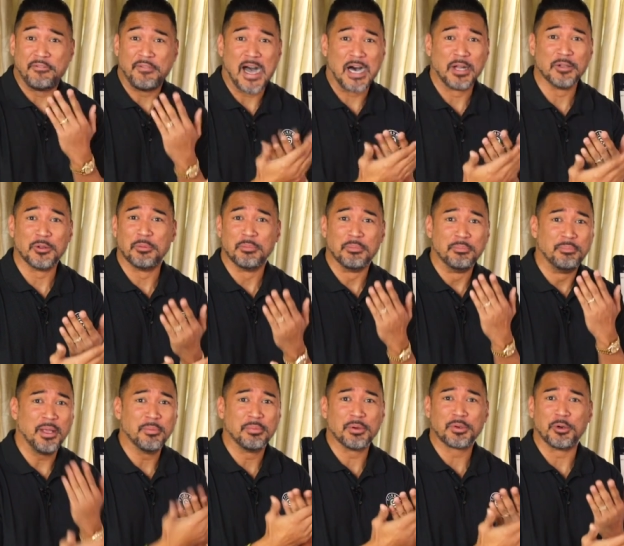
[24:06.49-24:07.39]
they follow
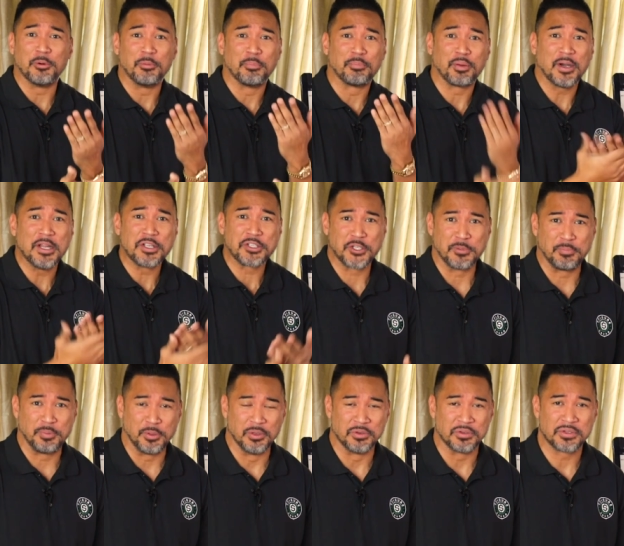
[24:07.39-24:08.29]
biblical
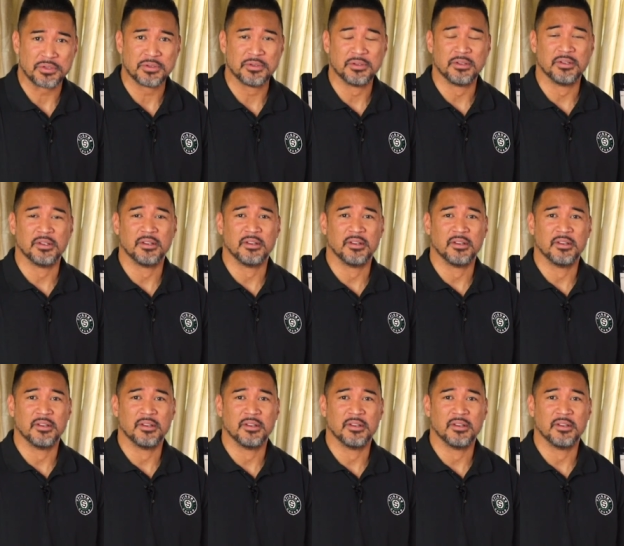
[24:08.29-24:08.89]
principles.